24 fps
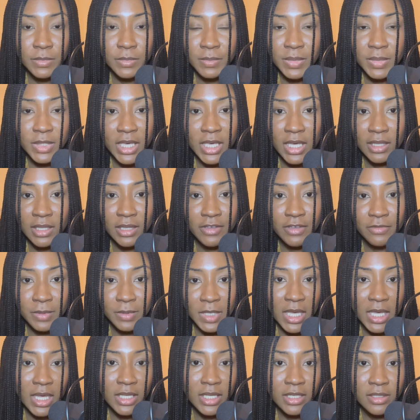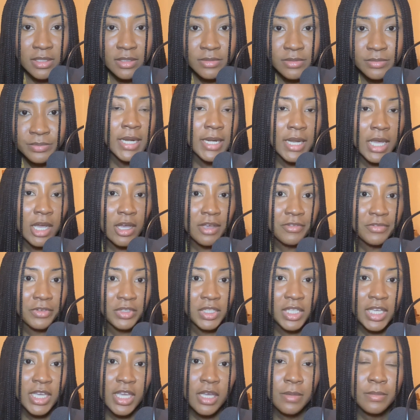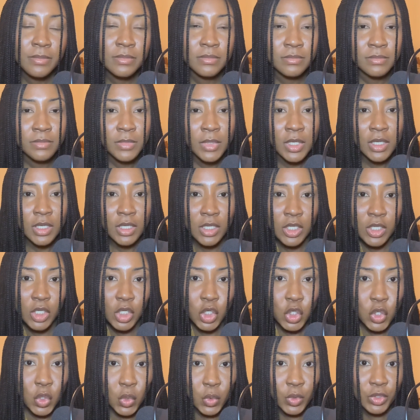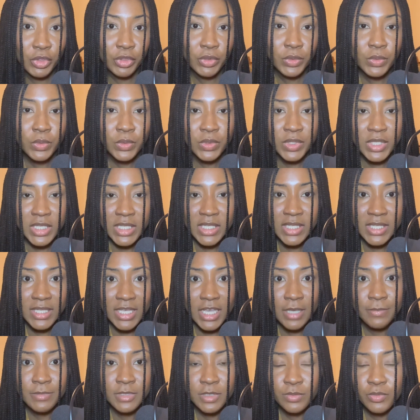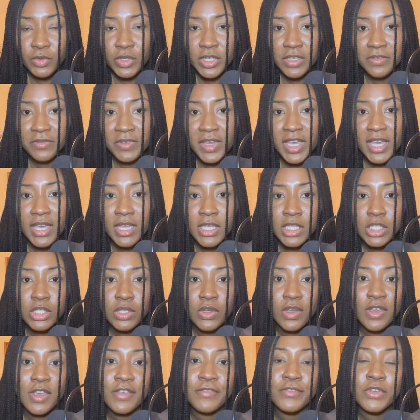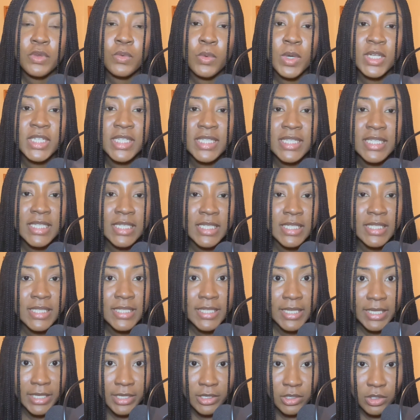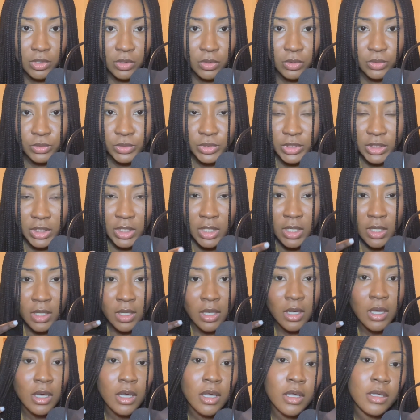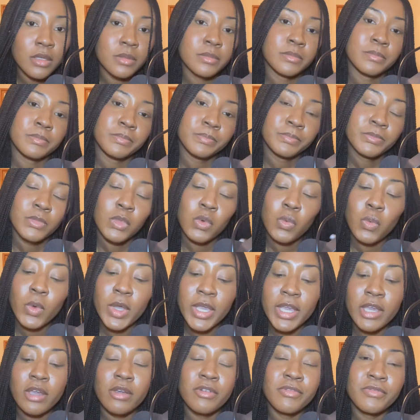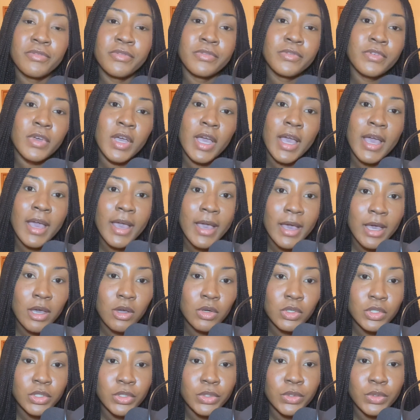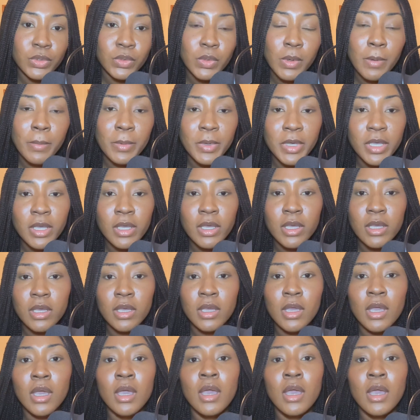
get left behind. Now, I feel like I'm going through these steps pretty fast. So if you want a detailed way of how to be